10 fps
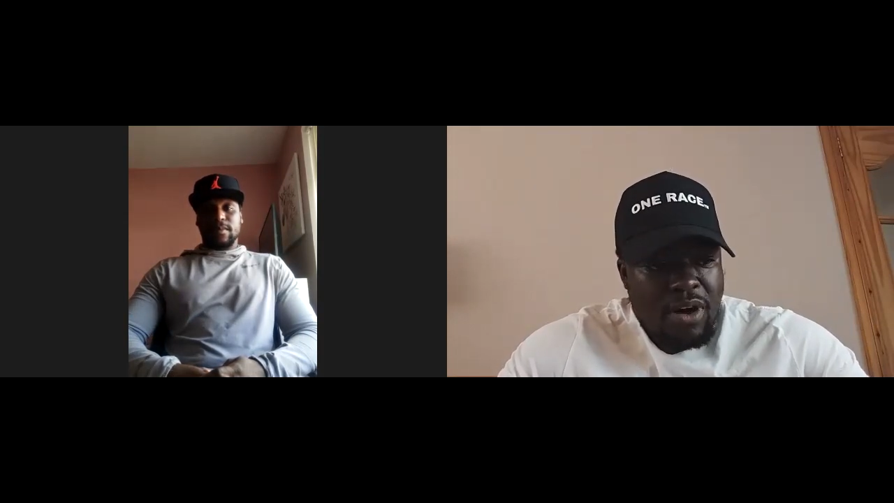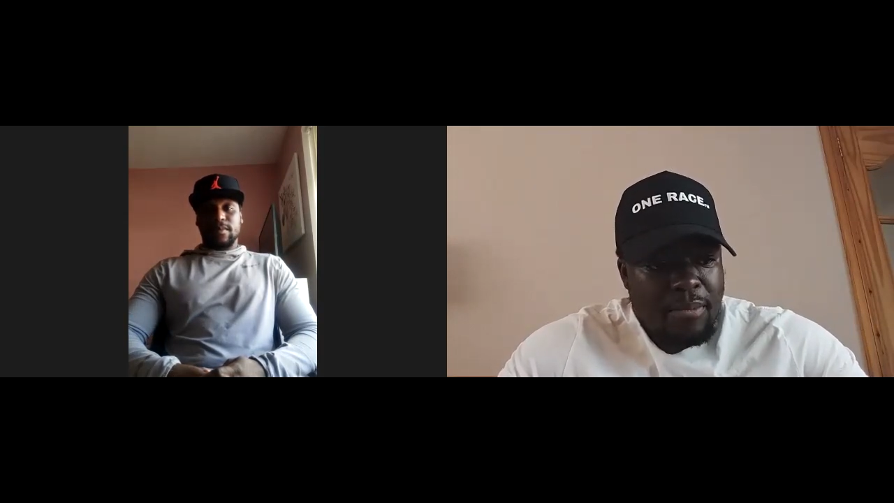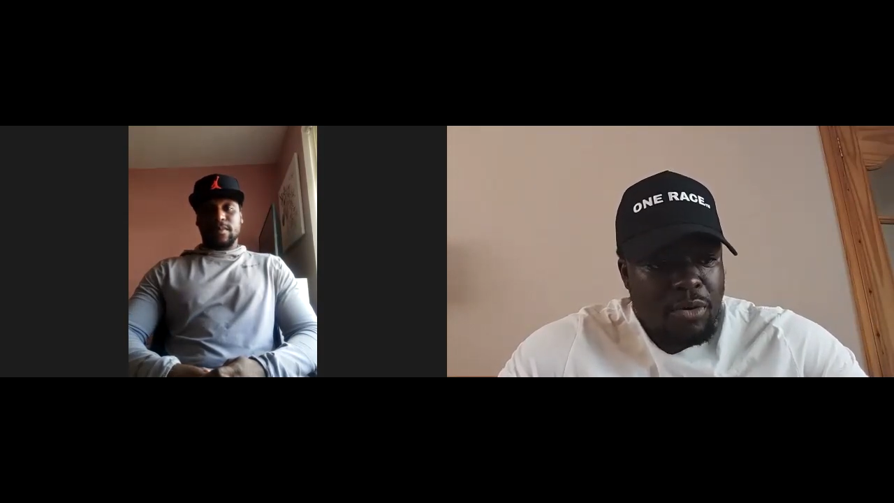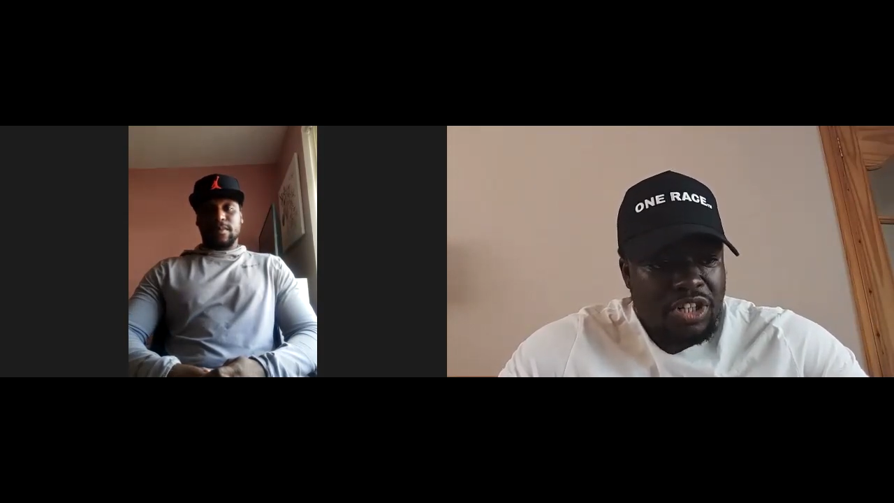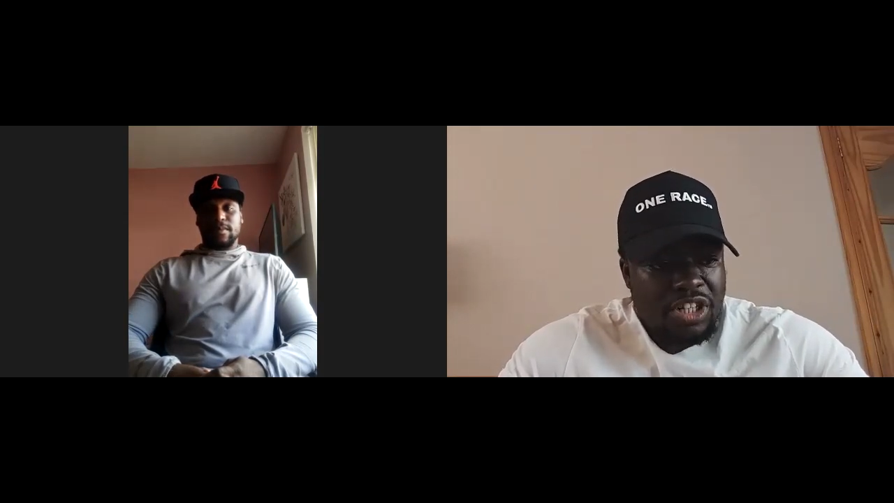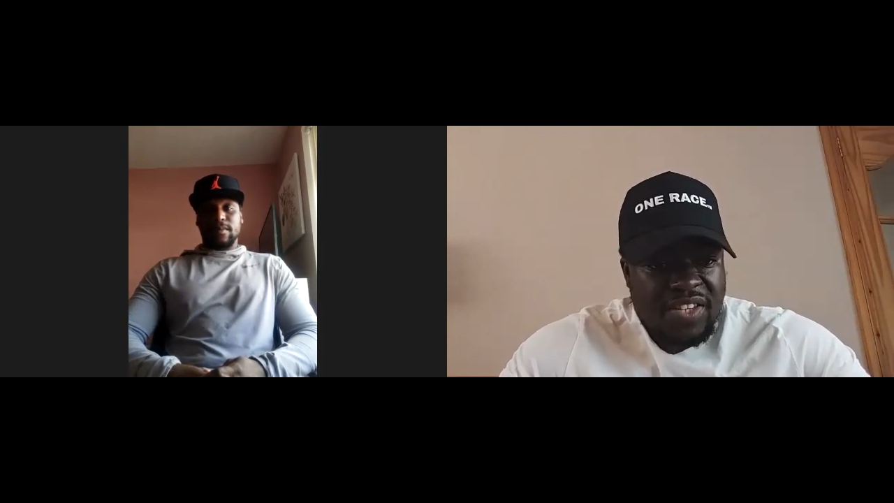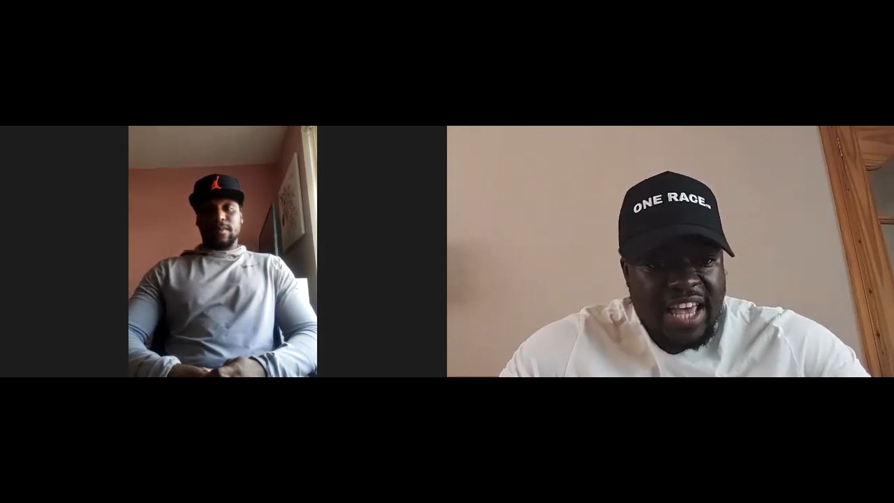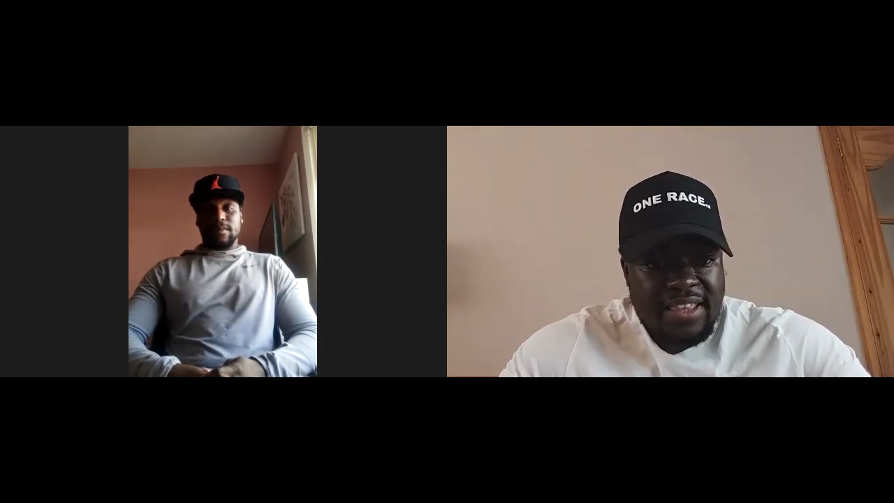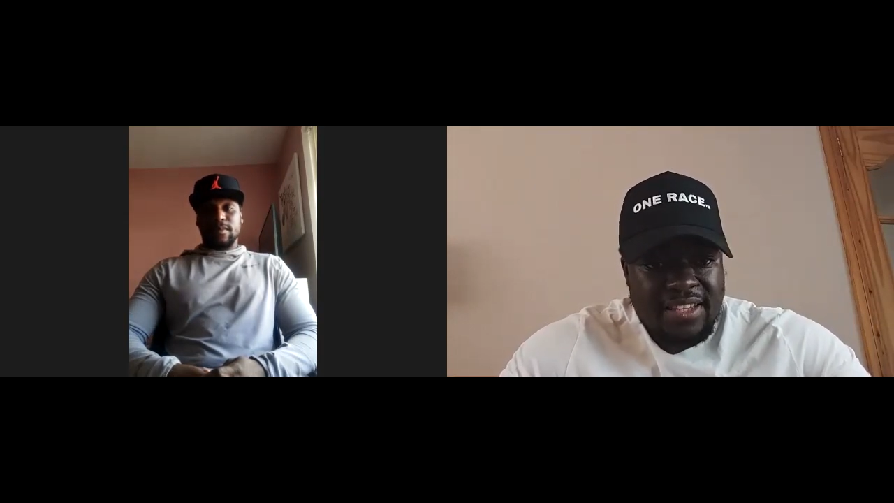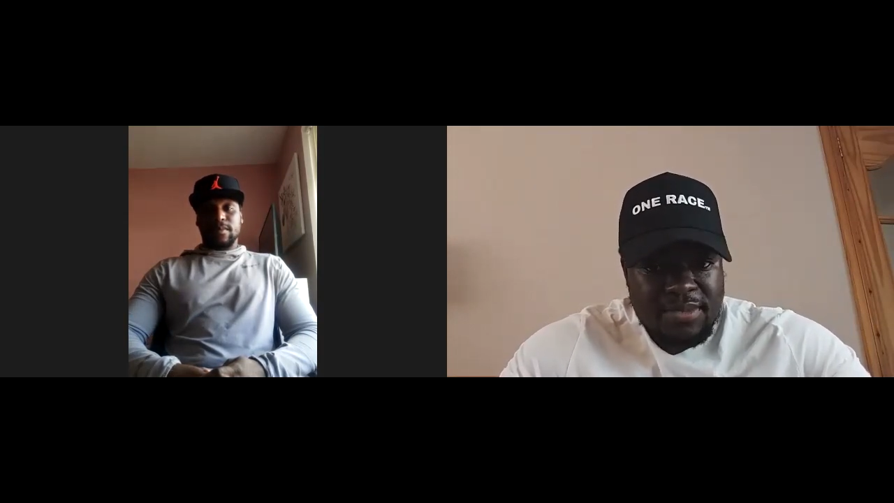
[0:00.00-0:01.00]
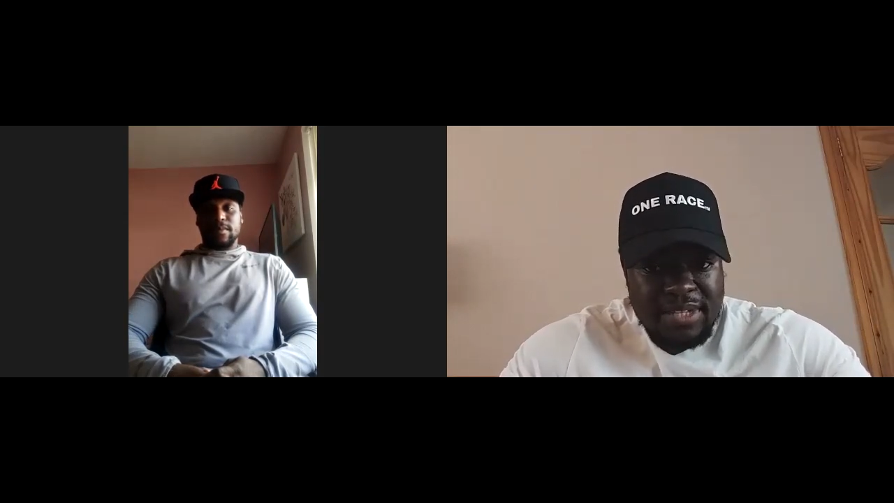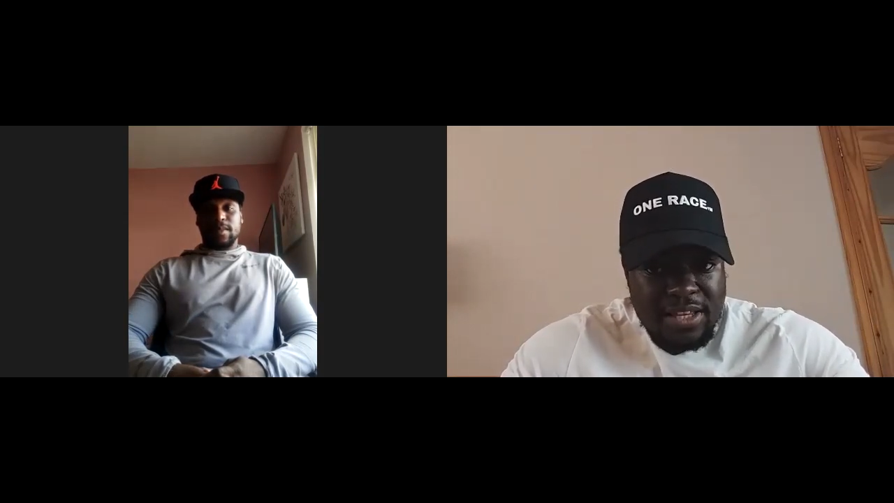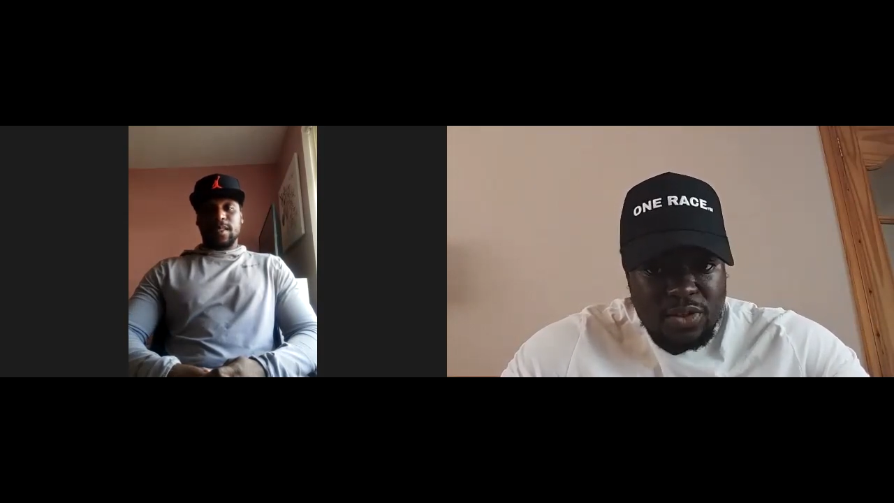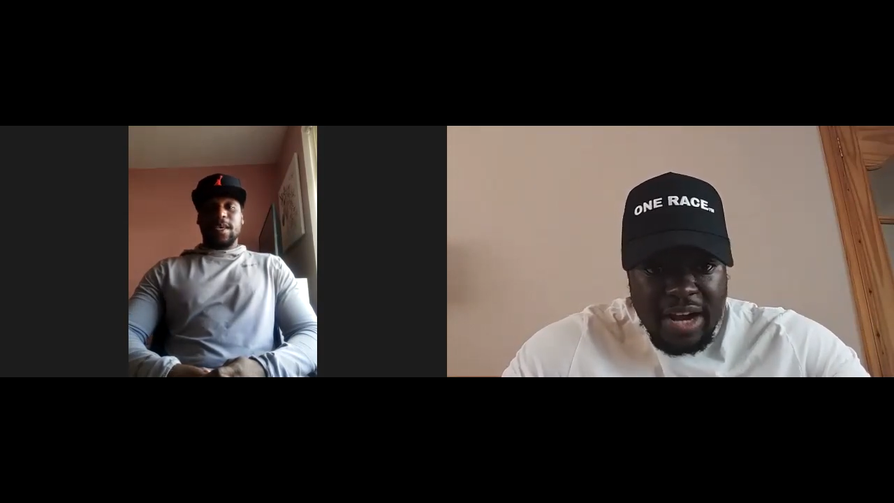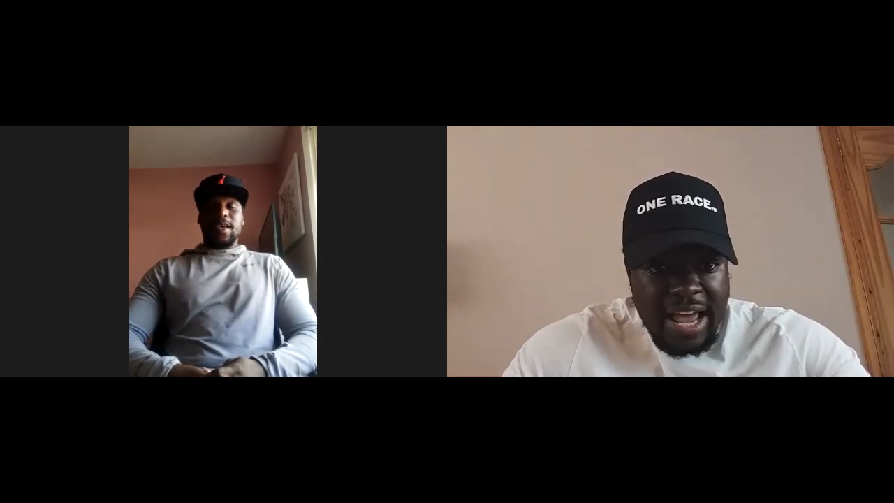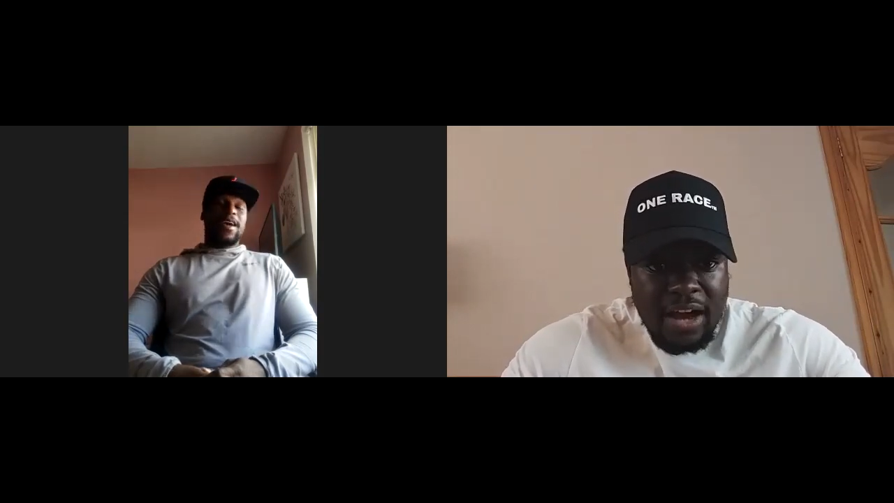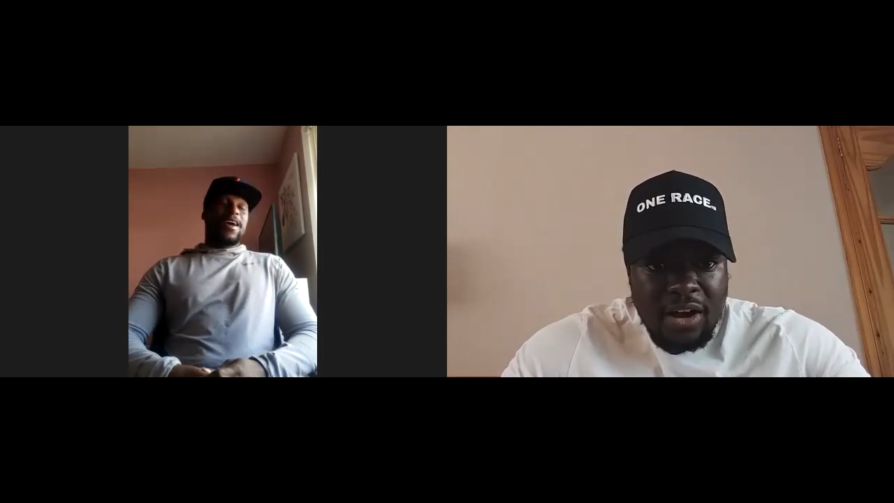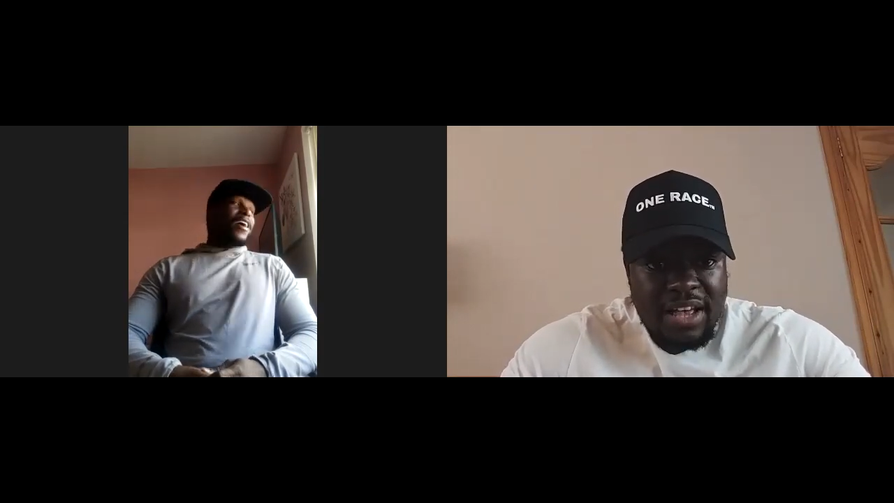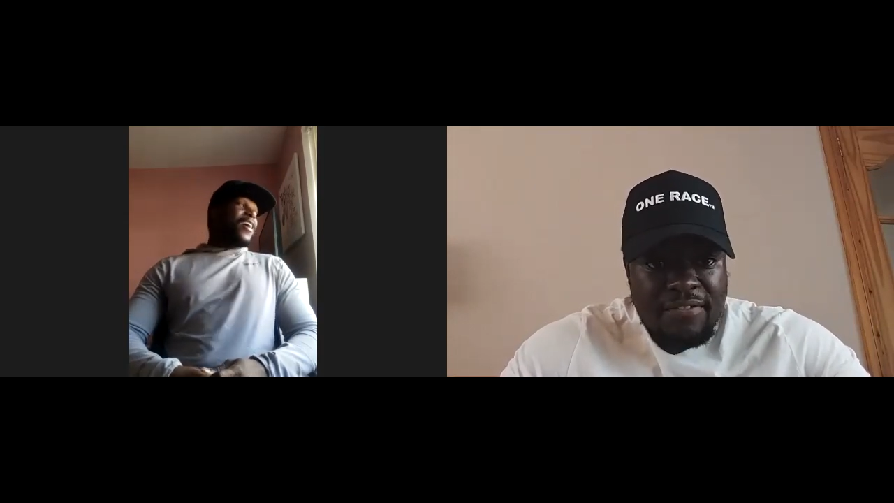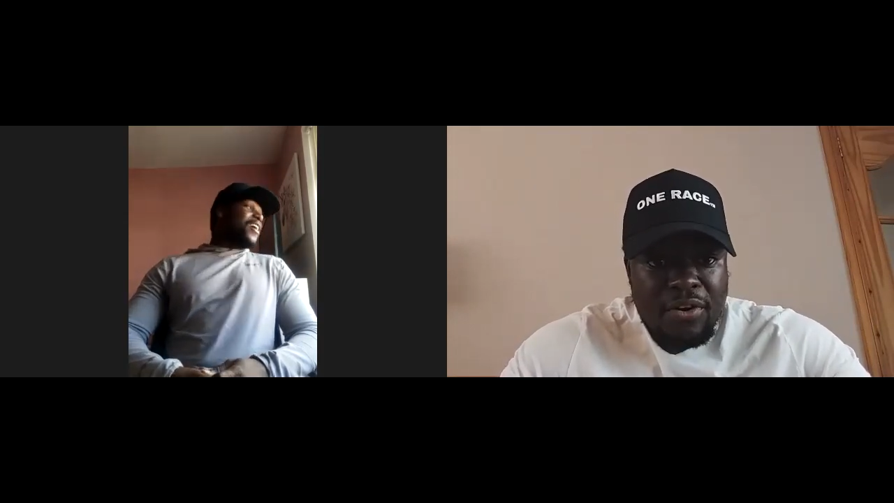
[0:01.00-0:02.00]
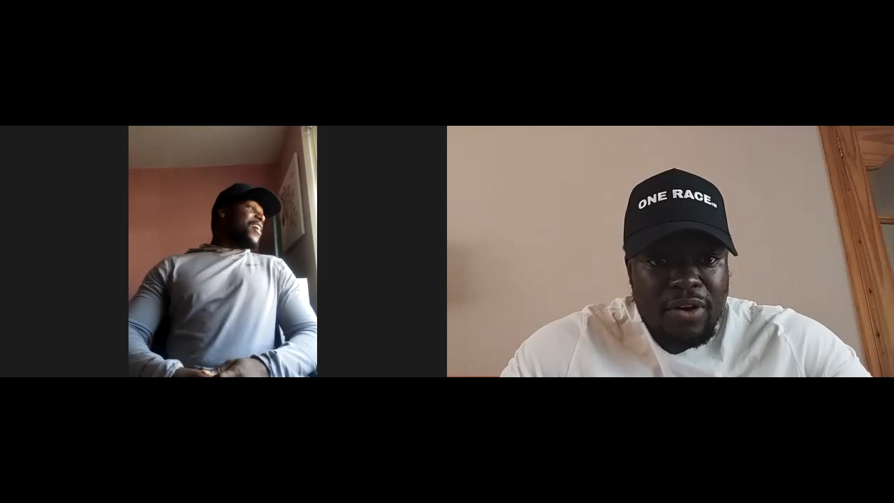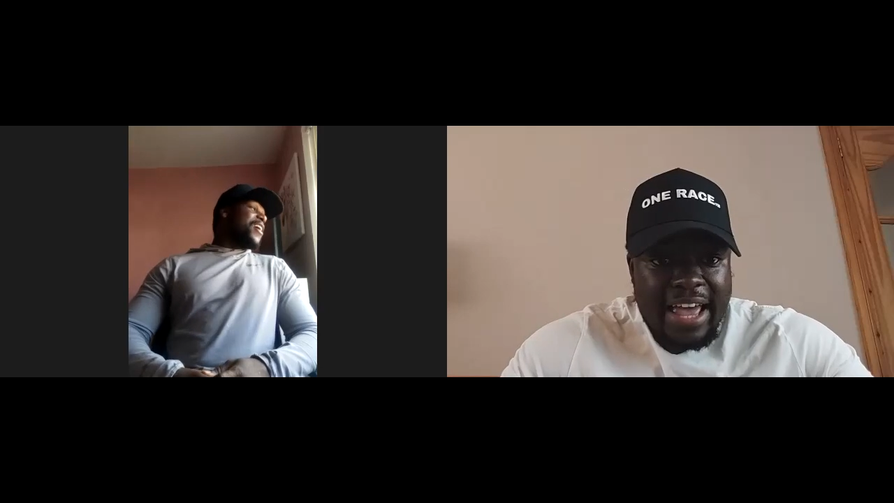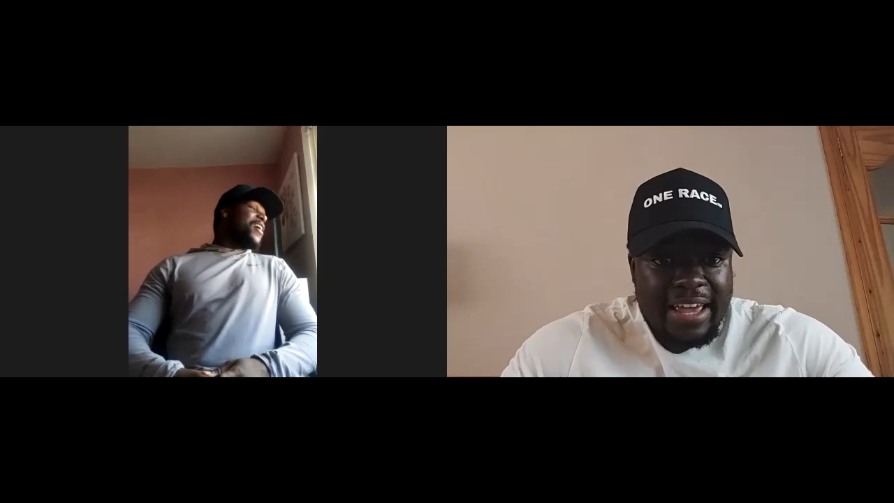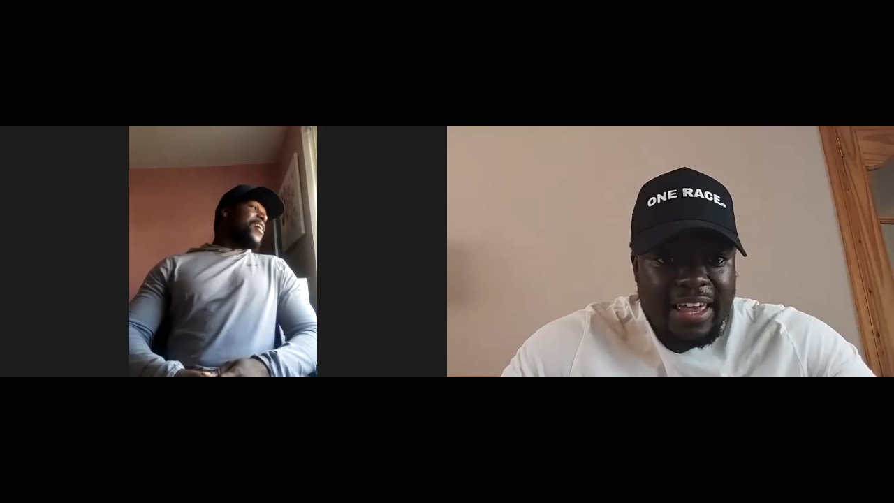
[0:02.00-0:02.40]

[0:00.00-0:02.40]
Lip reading: And I'm not just saying this, I'm saying this on air because I feel like